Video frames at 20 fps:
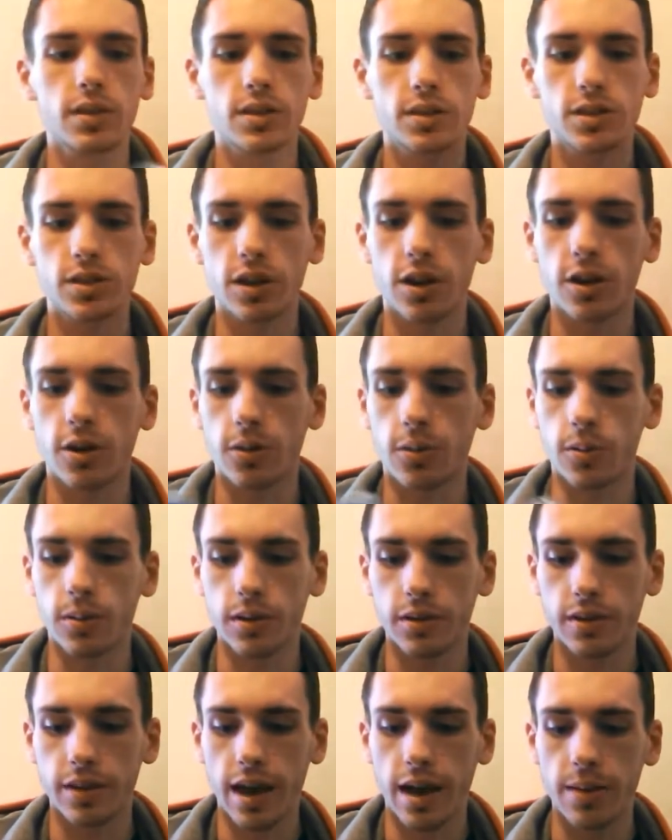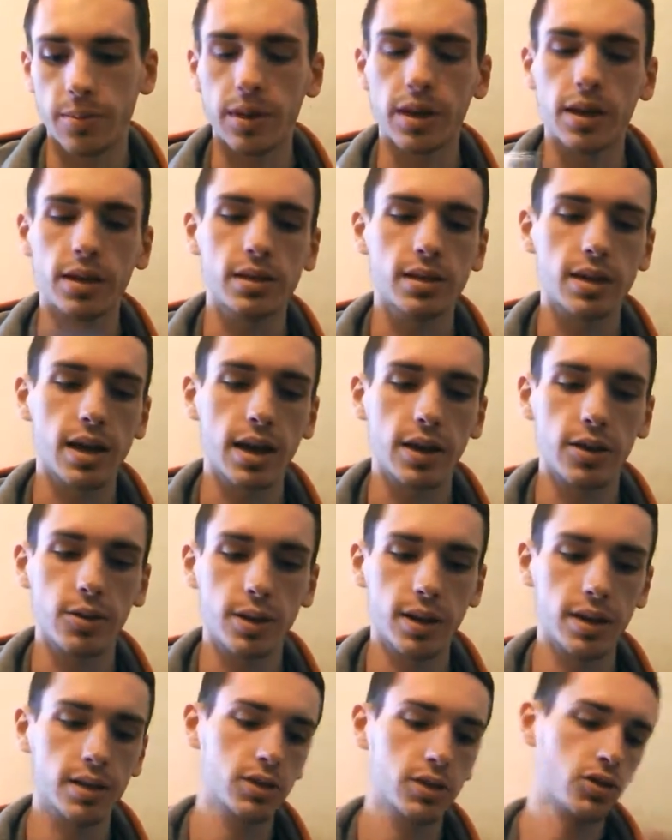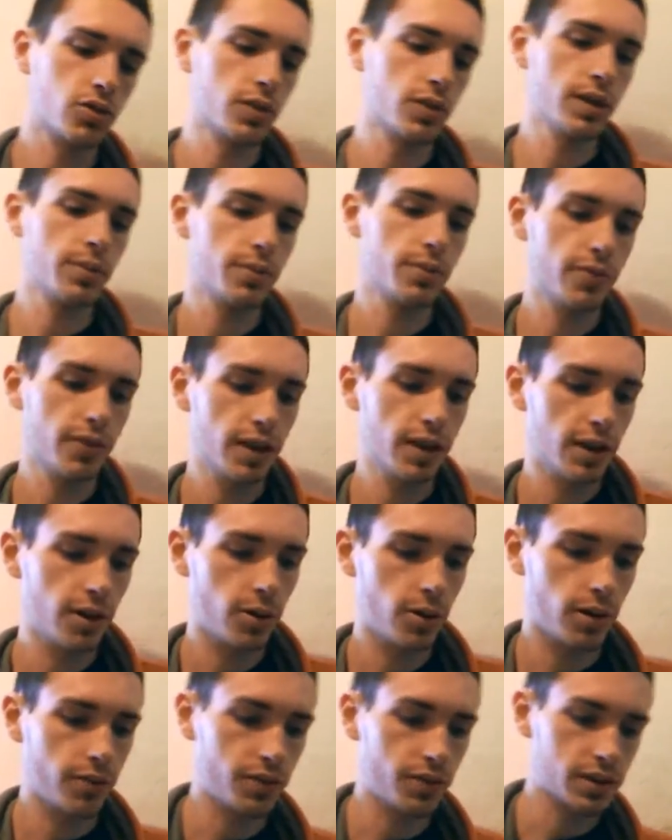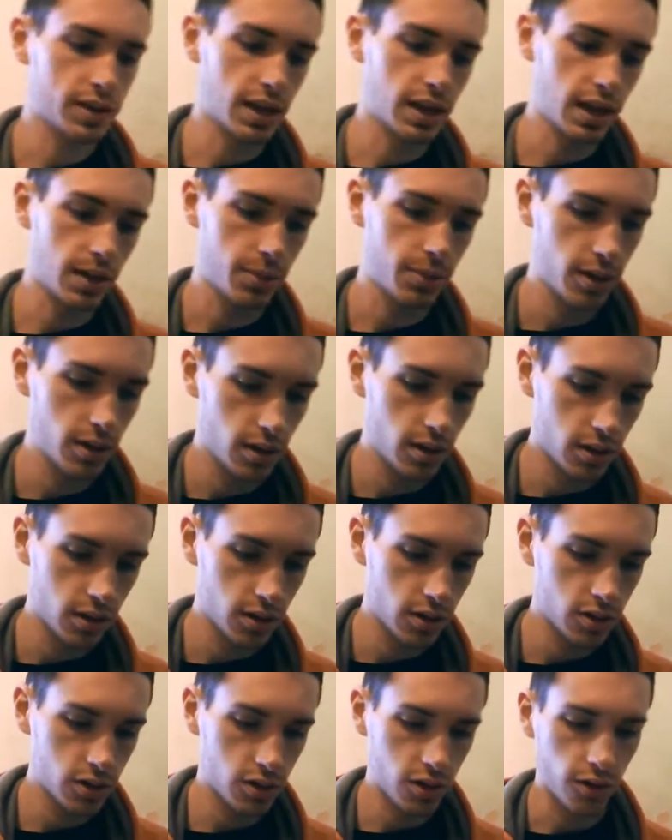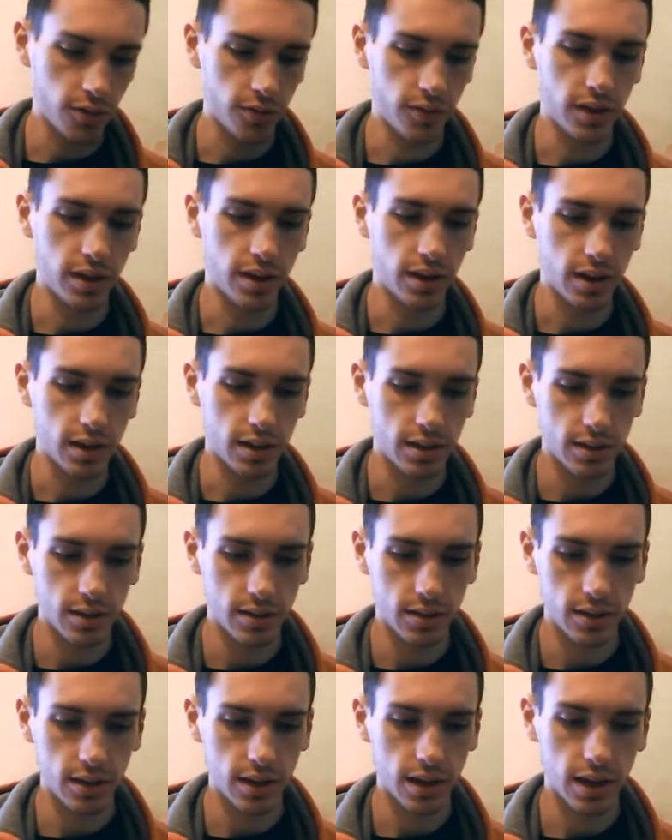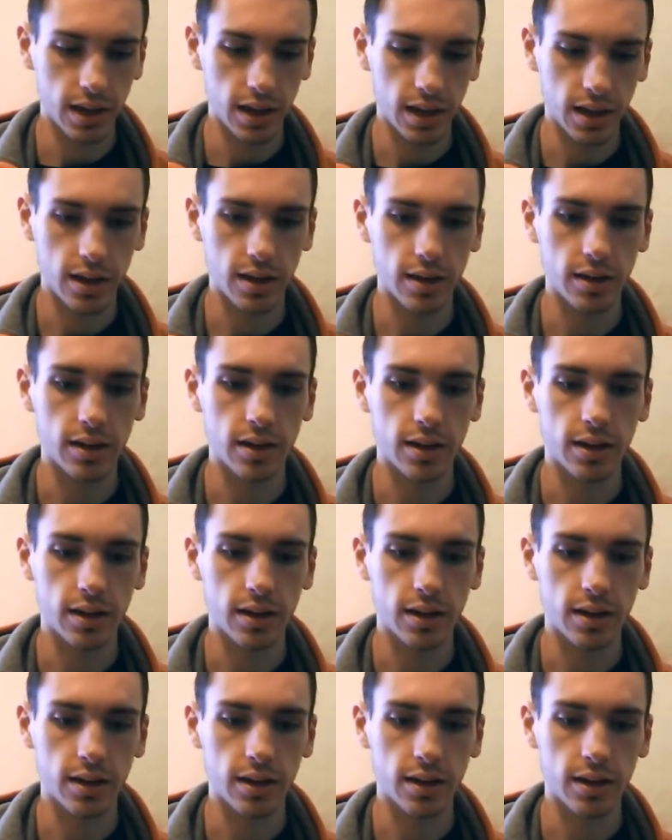So that means that you can stream the video of this game to your Vita and